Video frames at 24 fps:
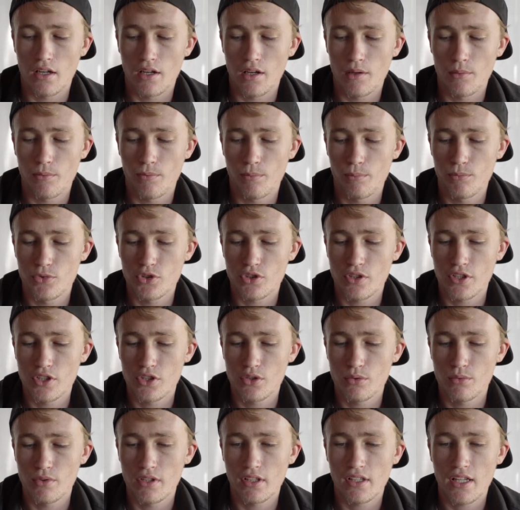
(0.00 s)
I'm starting
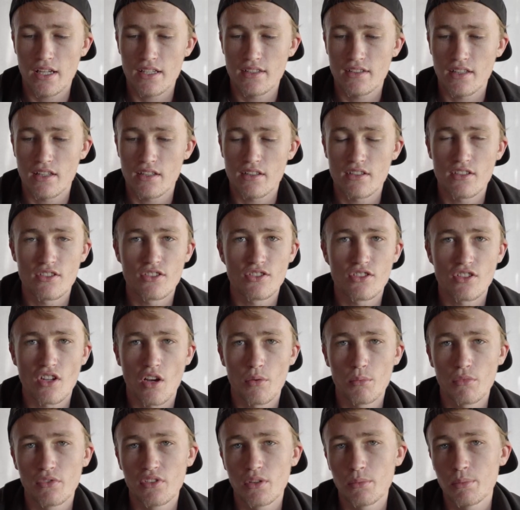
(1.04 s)
to realize that
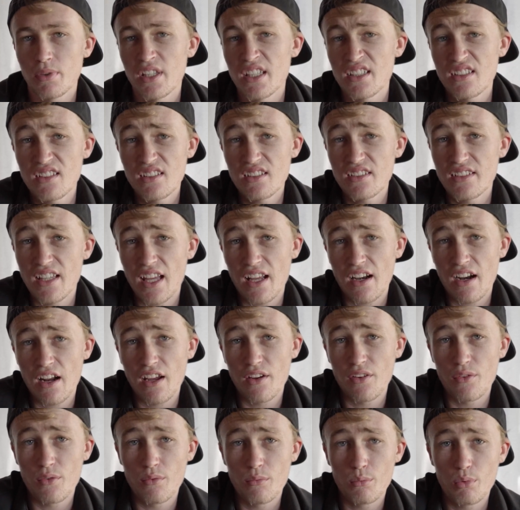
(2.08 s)
some of the pieces that
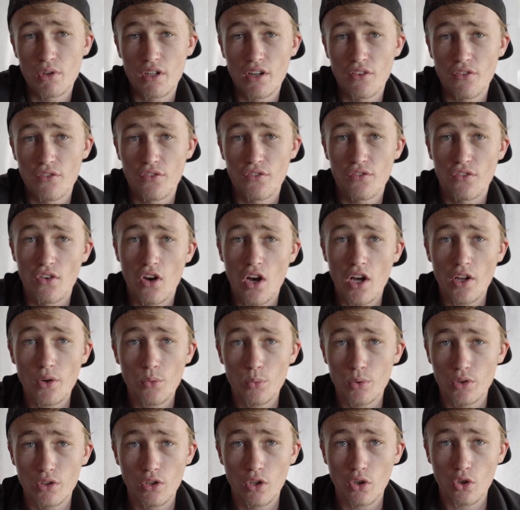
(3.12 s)
I would have thought
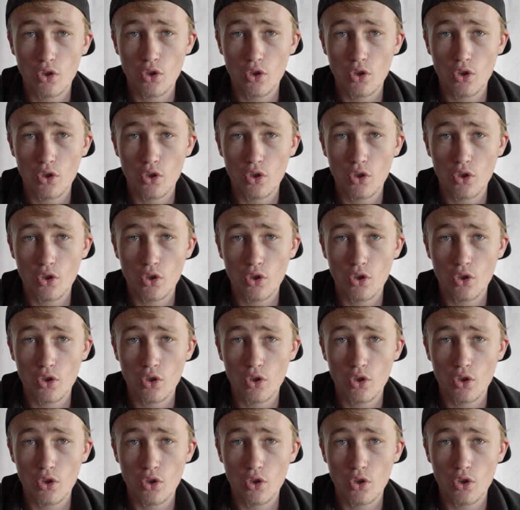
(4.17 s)
would look